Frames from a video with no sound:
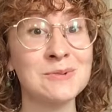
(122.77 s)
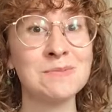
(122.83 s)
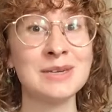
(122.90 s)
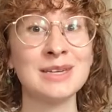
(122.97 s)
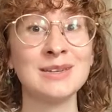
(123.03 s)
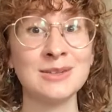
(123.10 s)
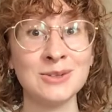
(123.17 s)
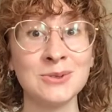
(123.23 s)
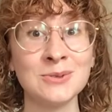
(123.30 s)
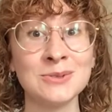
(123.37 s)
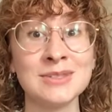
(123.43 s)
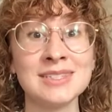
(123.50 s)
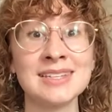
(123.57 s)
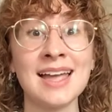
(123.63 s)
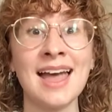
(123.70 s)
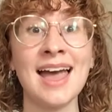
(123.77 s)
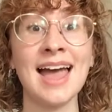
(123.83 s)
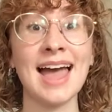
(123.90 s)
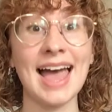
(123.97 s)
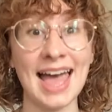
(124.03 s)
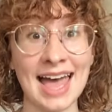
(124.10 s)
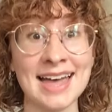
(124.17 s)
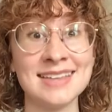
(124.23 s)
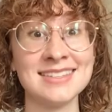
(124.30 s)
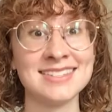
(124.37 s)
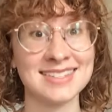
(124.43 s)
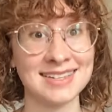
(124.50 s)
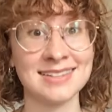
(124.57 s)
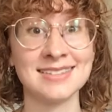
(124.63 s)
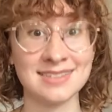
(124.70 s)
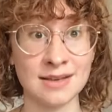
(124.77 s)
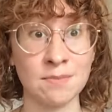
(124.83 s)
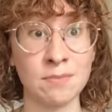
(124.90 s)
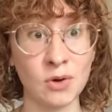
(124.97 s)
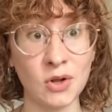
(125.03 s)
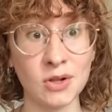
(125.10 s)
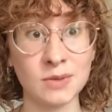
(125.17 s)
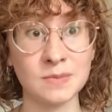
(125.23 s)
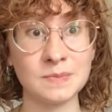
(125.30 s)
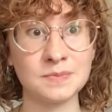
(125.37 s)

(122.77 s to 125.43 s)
being used as a symbol.